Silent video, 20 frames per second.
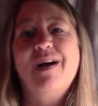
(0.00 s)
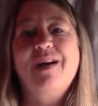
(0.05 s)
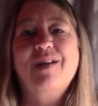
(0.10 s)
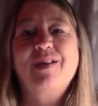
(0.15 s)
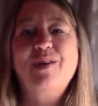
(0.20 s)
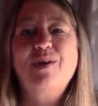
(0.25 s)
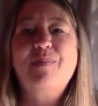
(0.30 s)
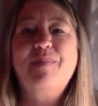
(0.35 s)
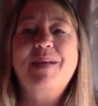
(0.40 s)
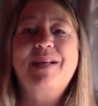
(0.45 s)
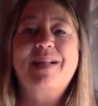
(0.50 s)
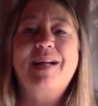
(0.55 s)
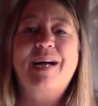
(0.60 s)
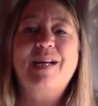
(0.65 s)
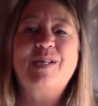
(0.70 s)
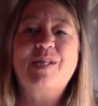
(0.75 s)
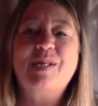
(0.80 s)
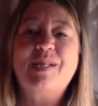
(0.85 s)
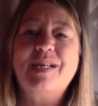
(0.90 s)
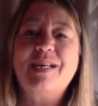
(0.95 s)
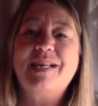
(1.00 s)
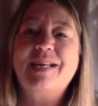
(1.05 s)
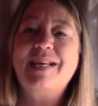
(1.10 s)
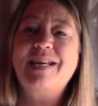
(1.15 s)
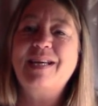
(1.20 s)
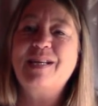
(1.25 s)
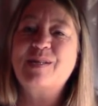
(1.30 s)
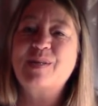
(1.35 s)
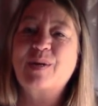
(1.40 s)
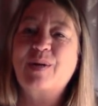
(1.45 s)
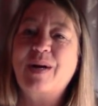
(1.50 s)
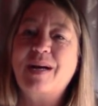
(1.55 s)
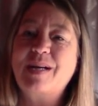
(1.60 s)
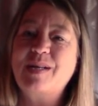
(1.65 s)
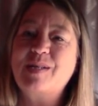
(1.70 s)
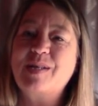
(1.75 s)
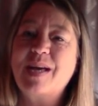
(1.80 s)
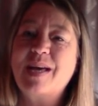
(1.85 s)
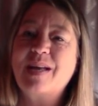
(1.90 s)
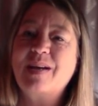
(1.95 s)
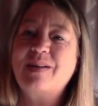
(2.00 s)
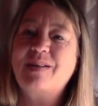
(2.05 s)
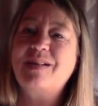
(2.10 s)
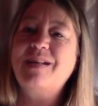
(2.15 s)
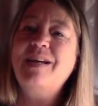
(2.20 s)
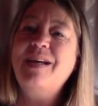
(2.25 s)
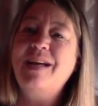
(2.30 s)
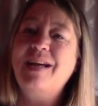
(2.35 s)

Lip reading: You'll be glad you did. He has a great channel.